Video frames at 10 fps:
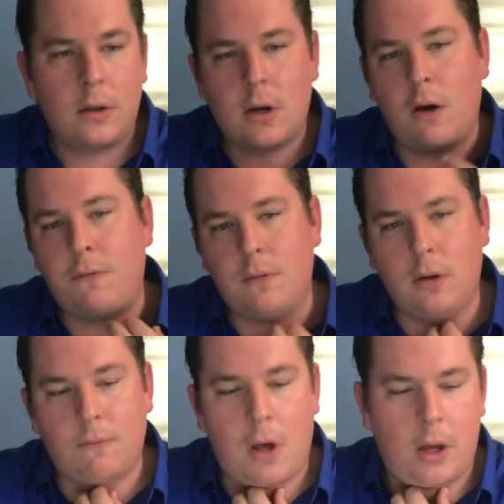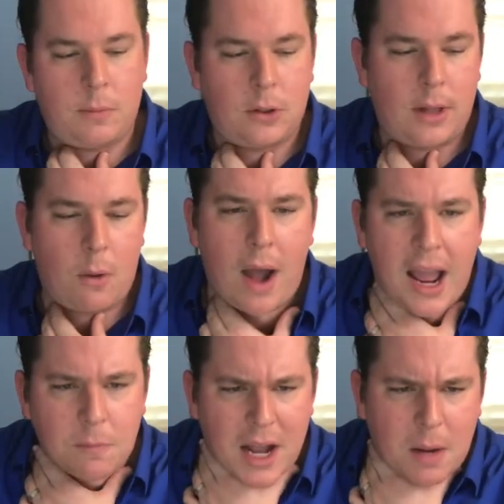So if your volume's too loud,
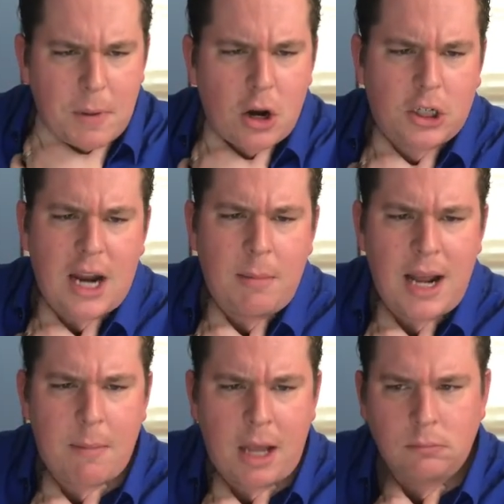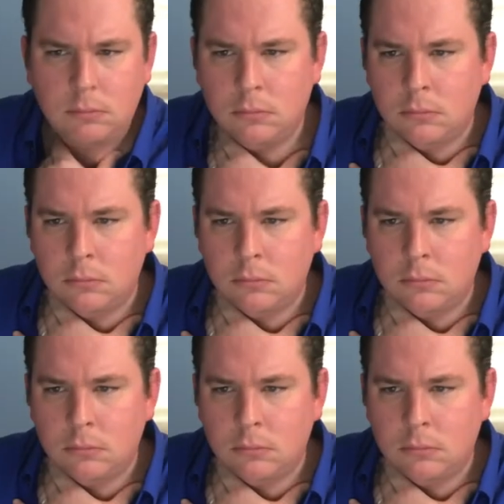why is my computer chiming at me?